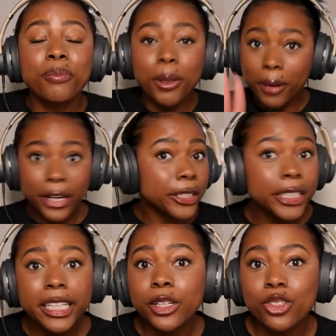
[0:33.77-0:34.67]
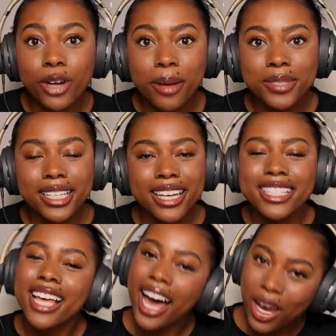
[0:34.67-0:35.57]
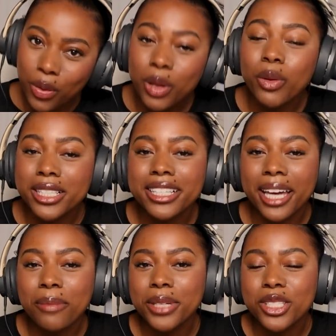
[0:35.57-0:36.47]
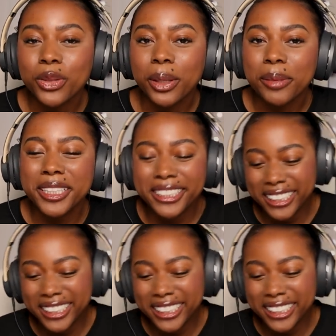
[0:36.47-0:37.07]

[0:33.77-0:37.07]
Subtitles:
prepare your eardrums because I will once again be screaming.